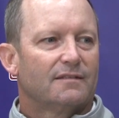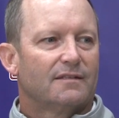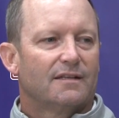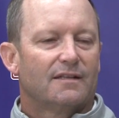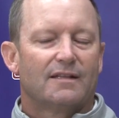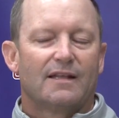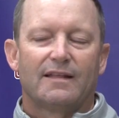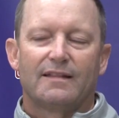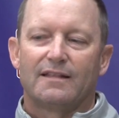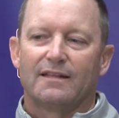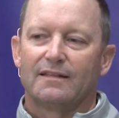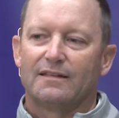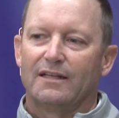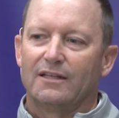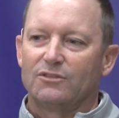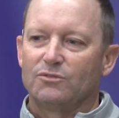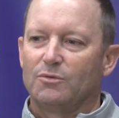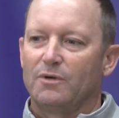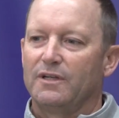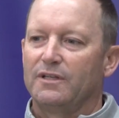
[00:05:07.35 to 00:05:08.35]
And I think
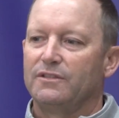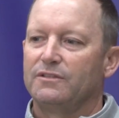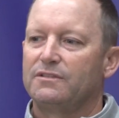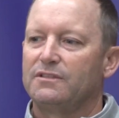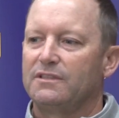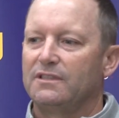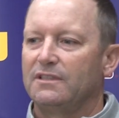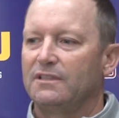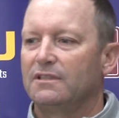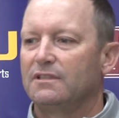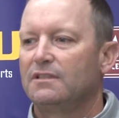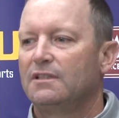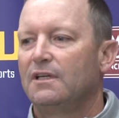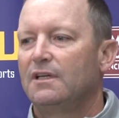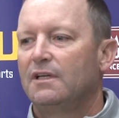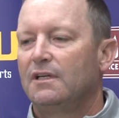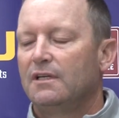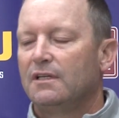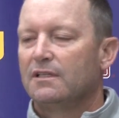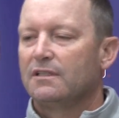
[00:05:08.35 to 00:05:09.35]
that's why you see
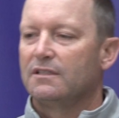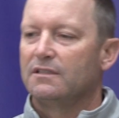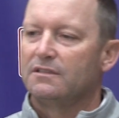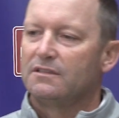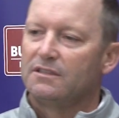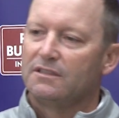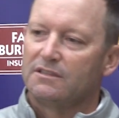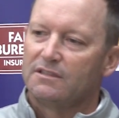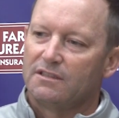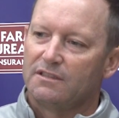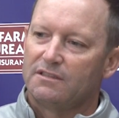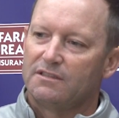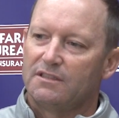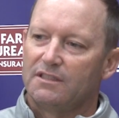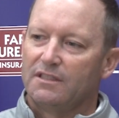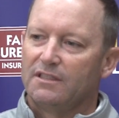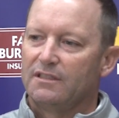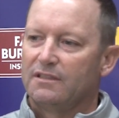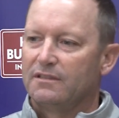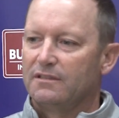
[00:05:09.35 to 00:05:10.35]

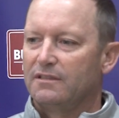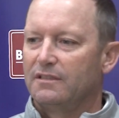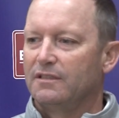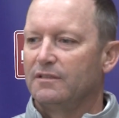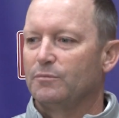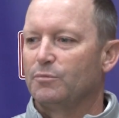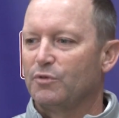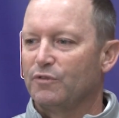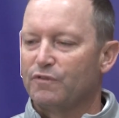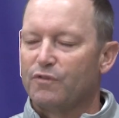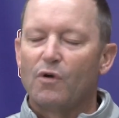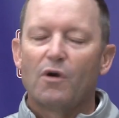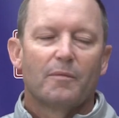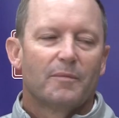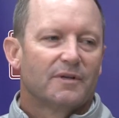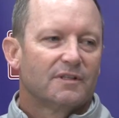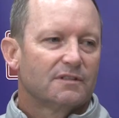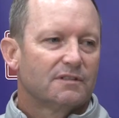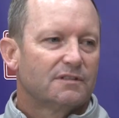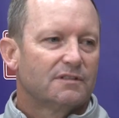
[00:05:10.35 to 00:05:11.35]
consistency in
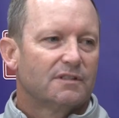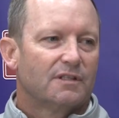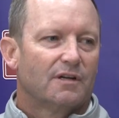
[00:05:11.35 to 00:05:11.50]
performance.